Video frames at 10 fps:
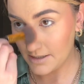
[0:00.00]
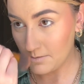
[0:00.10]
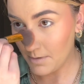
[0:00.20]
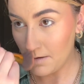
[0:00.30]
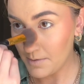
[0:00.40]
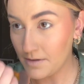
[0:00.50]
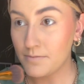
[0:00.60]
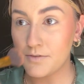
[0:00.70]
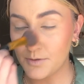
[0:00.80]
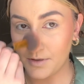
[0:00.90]
mama.
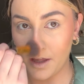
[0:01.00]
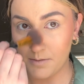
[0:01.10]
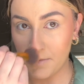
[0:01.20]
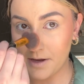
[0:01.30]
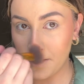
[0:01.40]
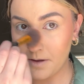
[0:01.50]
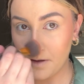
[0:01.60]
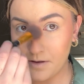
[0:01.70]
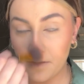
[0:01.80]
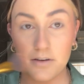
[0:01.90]
Do a lot of my
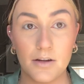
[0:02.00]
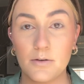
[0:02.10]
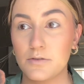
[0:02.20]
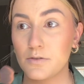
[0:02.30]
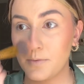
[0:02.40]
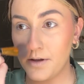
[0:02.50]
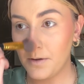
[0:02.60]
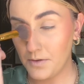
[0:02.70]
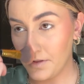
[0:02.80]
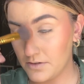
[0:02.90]
nose as
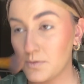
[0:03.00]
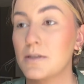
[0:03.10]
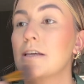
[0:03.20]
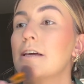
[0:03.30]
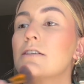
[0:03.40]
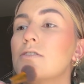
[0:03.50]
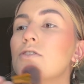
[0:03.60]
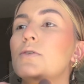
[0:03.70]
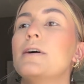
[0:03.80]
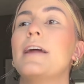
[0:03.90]
well. That's what the kids are
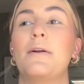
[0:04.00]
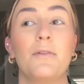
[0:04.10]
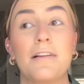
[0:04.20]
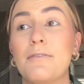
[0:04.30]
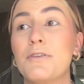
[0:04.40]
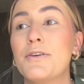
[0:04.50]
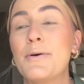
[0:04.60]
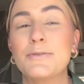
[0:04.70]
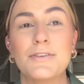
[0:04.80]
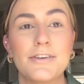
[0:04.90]
doing. I don't love the
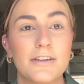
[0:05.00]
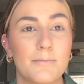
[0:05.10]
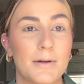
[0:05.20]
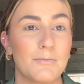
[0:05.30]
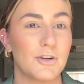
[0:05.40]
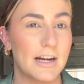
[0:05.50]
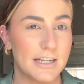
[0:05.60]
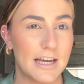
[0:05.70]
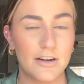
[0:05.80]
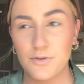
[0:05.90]
nose look, but I'm trying to
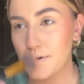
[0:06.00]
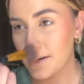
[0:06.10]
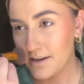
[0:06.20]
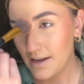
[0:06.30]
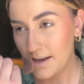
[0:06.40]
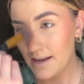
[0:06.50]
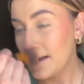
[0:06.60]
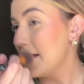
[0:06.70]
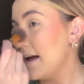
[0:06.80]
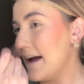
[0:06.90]
get into it.
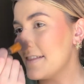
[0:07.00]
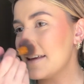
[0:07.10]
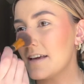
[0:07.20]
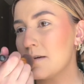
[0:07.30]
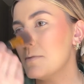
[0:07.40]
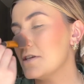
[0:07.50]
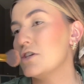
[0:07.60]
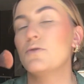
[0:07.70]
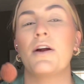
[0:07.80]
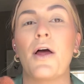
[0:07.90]
I think it can be
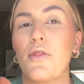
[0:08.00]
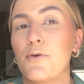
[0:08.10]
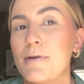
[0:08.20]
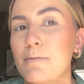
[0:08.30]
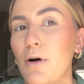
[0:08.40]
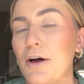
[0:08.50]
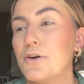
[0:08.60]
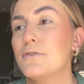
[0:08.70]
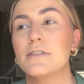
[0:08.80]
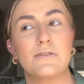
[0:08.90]
cute on other people. I don't
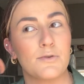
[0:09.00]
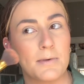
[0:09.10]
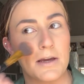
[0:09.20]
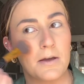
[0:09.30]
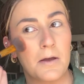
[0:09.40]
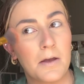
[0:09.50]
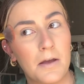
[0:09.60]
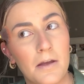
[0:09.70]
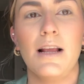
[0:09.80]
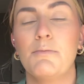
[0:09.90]
know if it's for me.
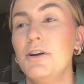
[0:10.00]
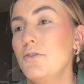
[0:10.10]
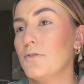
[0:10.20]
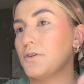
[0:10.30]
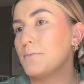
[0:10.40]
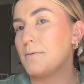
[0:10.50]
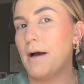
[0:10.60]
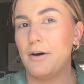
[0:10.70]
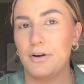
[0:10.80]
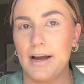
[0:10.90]
I'm gonna do a little bit of
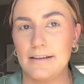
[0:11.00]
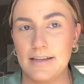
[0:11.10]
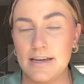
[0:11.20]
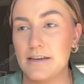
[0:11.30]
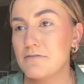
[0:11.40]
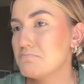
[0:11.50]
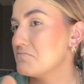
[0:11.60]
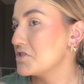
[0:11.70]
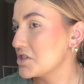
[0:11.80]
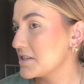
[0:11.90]
powder highlight
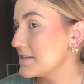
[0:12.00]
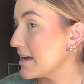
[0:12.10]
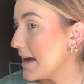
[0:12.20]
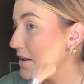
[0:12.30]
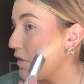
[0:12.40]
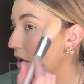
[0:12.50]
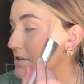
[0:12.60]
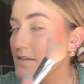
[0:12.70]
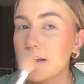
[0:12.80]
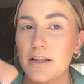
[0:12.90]
just because I kind of
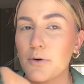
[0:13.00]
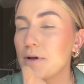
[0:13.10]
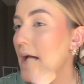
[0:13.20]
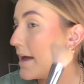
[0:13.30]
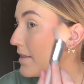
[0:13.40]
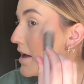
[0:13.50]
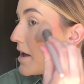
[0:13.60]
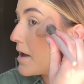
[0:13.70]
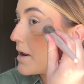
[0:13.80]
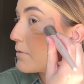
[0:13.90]
lost the liquid highlight
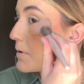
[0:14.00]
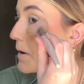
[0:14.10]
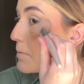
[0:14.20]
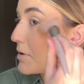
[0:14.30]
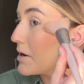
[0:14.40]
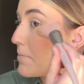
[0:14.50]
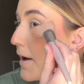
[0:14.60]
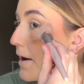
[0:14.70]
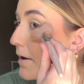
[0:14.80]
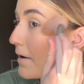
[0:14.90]
and I want to bring it
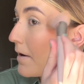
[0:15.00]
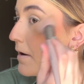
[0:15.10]
back.